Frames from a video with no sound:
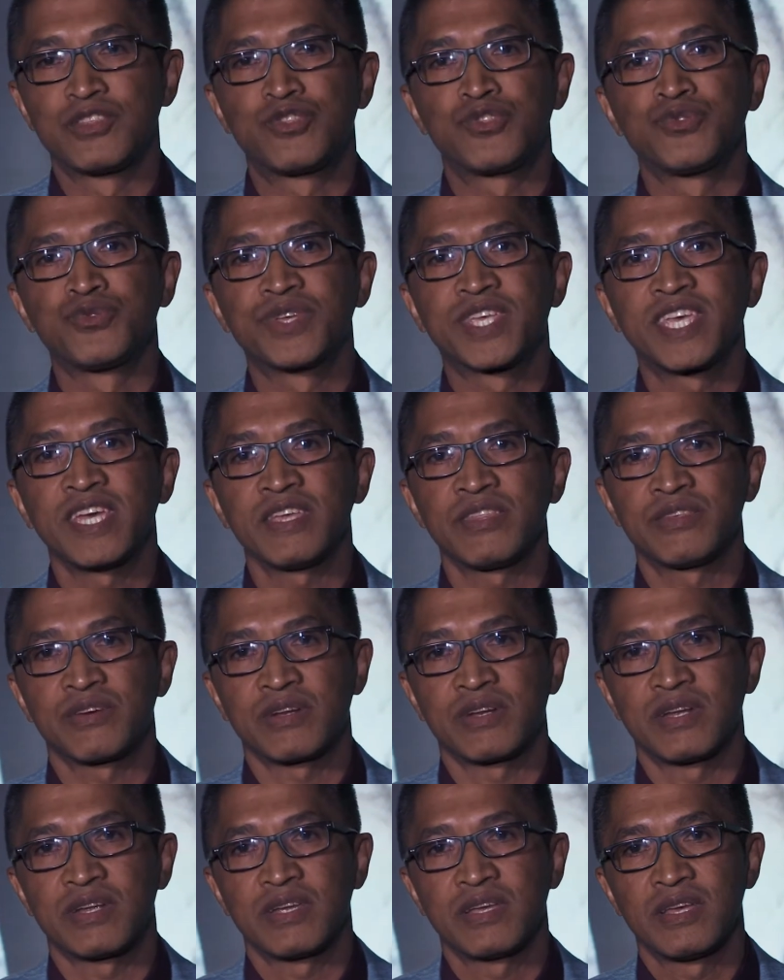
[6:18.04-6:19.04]

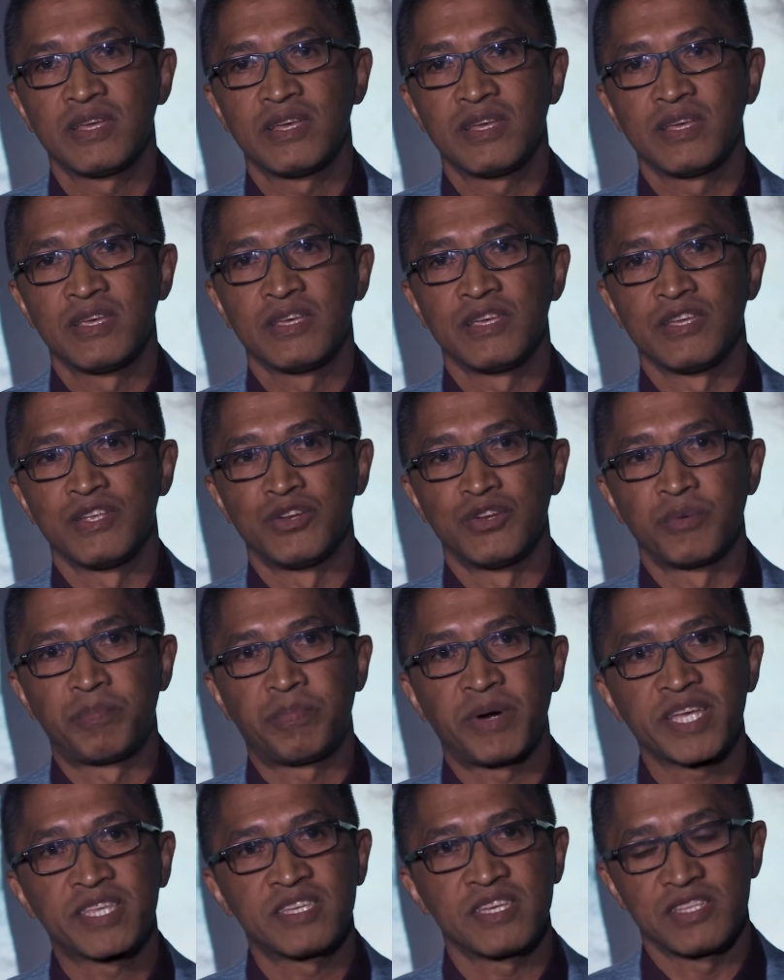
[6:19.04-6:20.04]
together in a
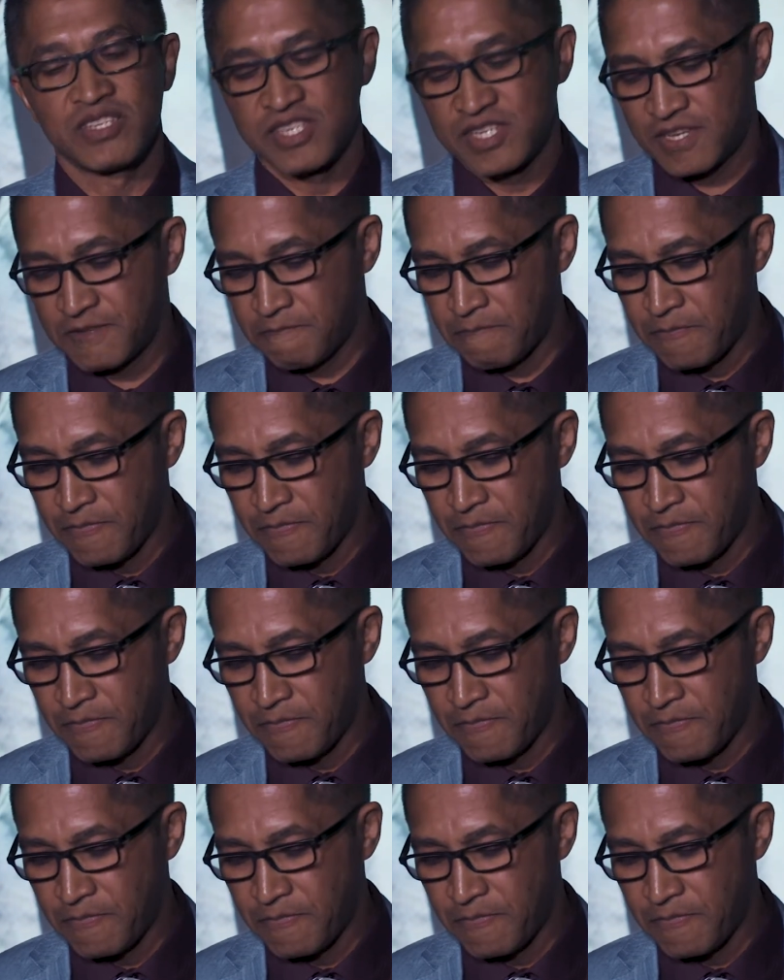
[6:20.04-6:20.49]
package,